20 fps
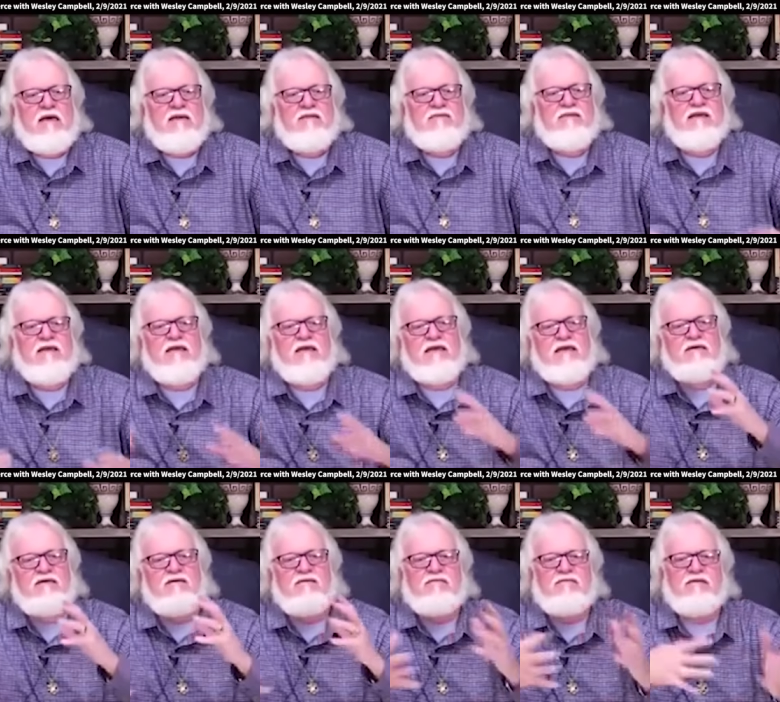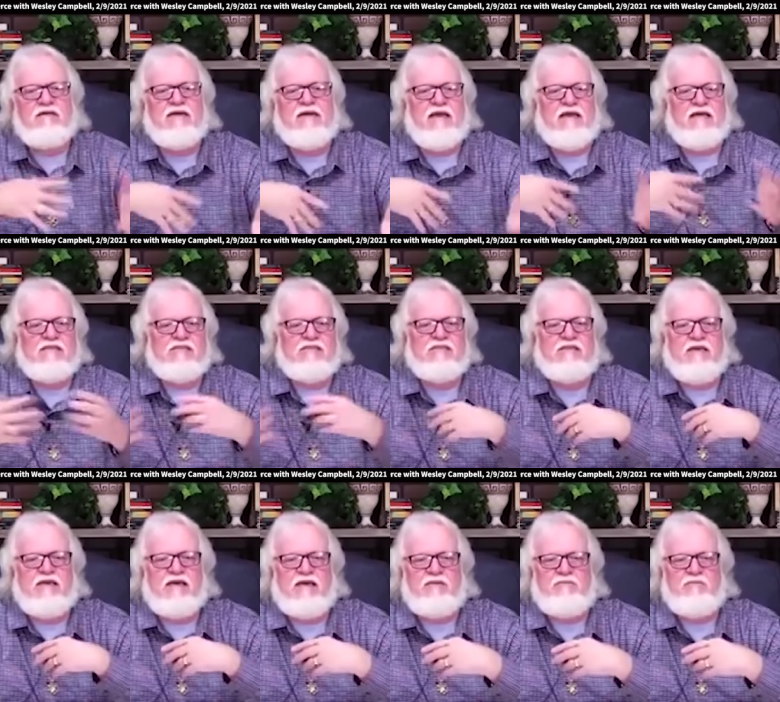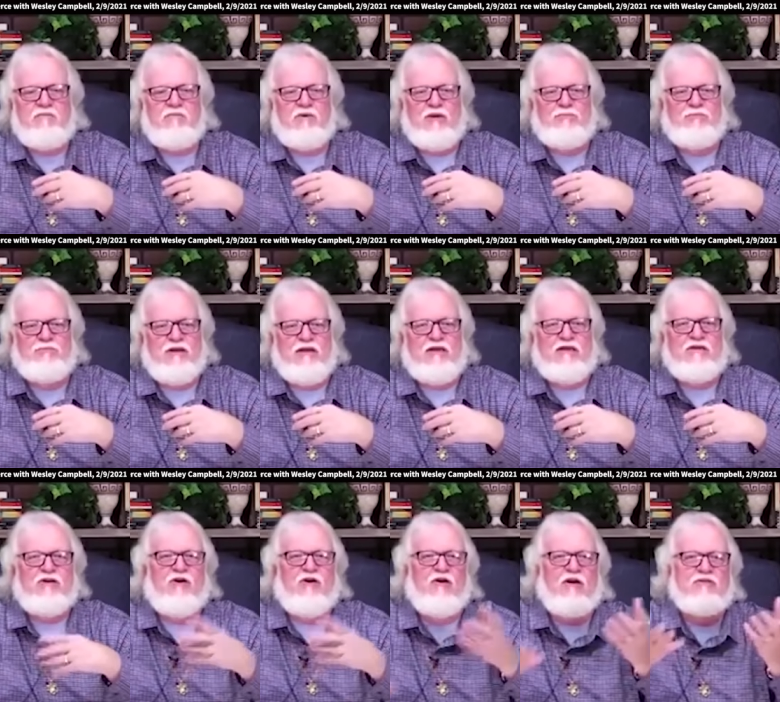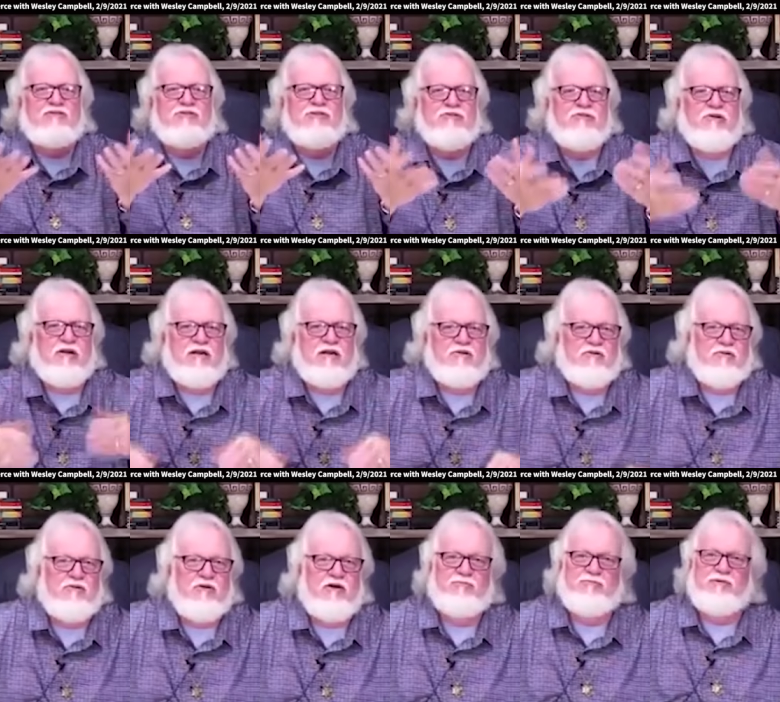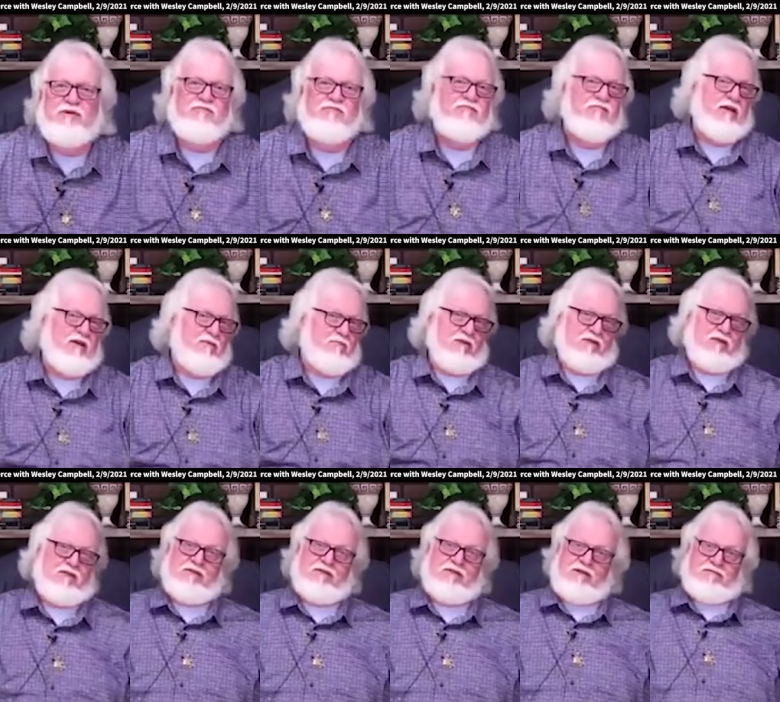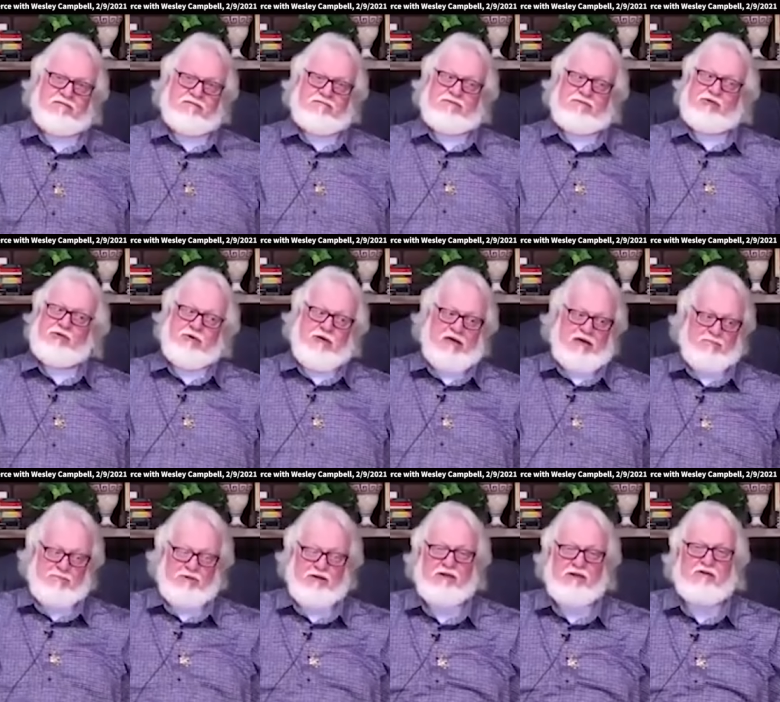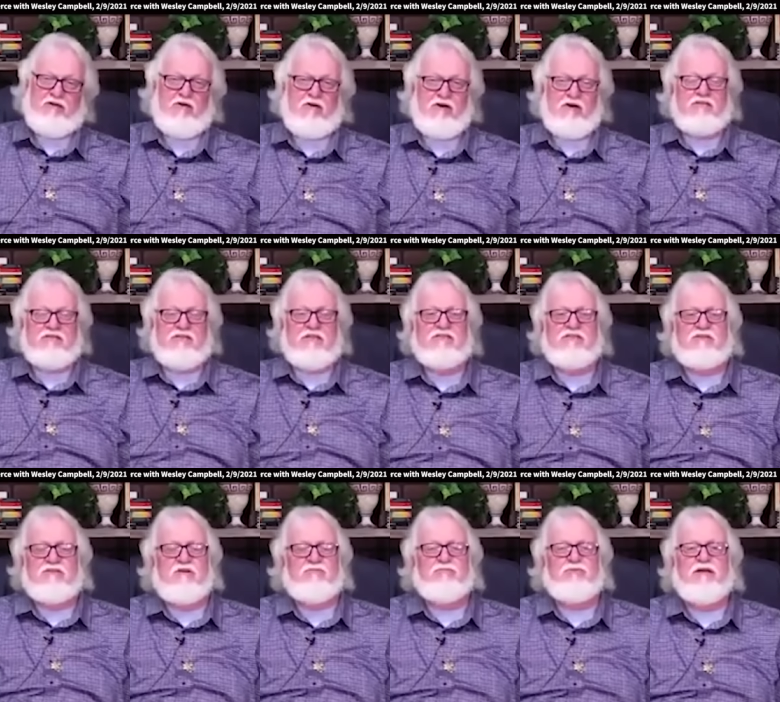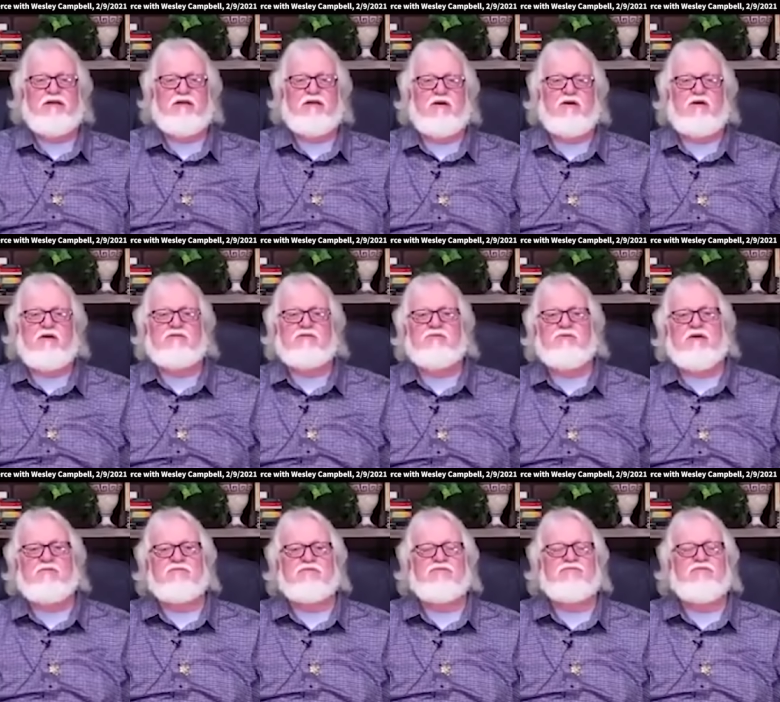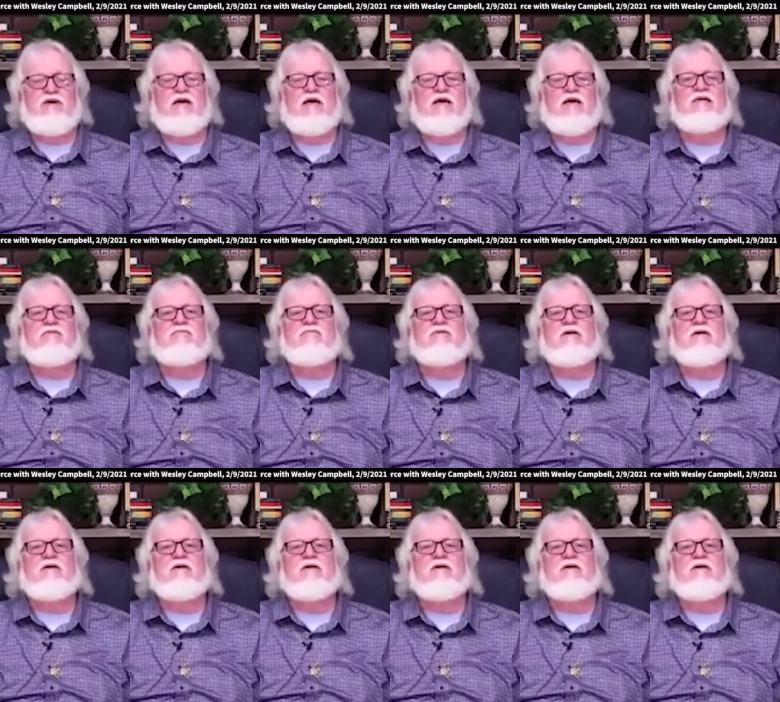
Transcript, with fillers: then the next date, we played cards. You know, I grew up in a family that knew how to play cards. I started playing cards when I was five